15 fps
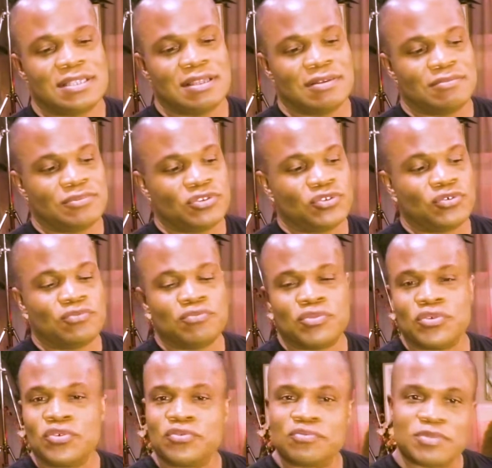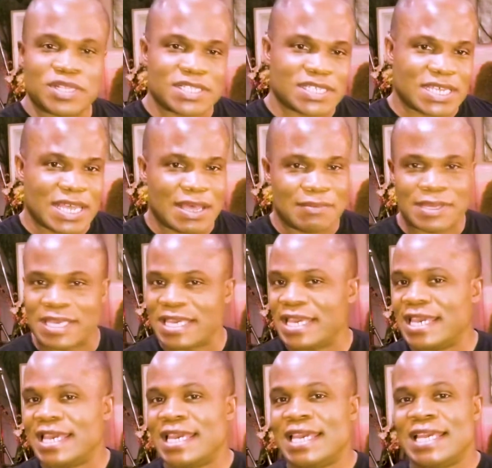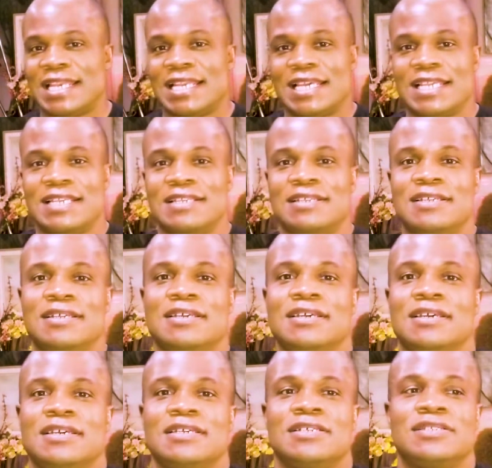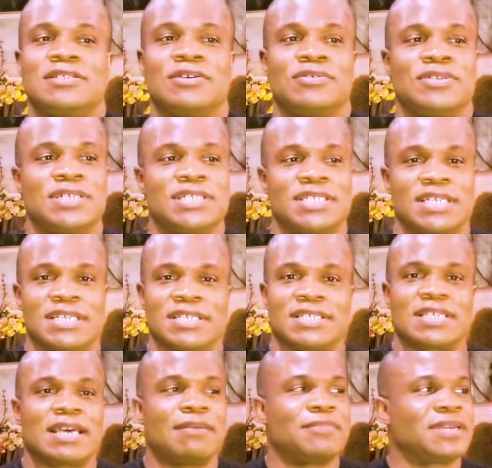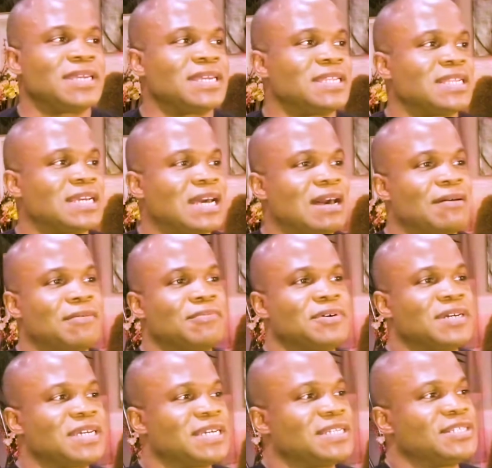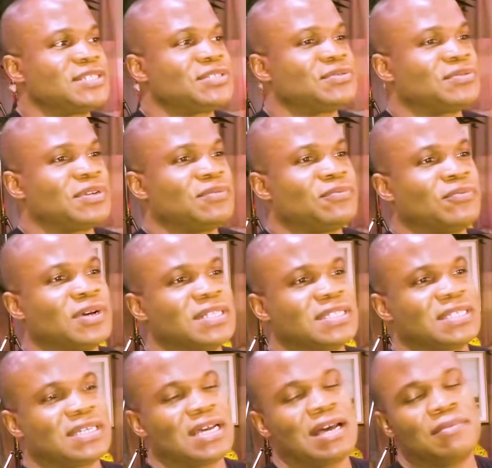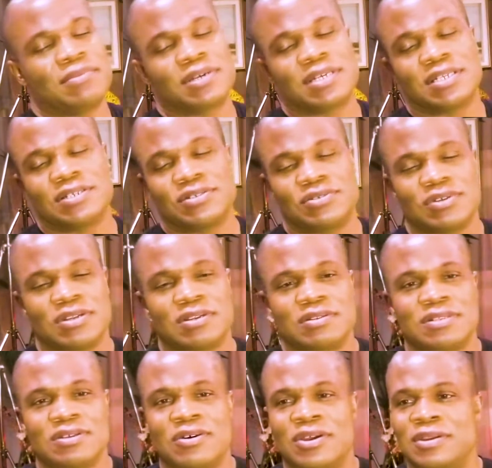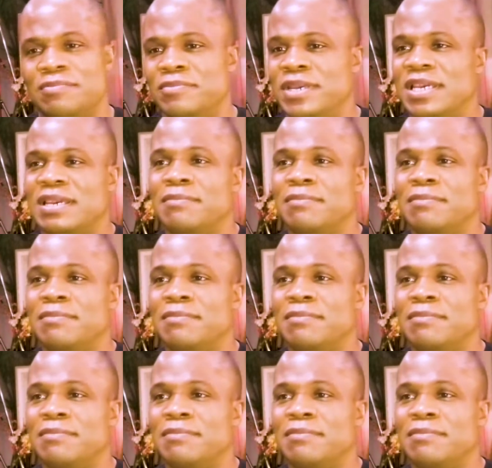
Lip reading: new movements coming in and certain agendas coming in the comic book industry once the comic book industry started making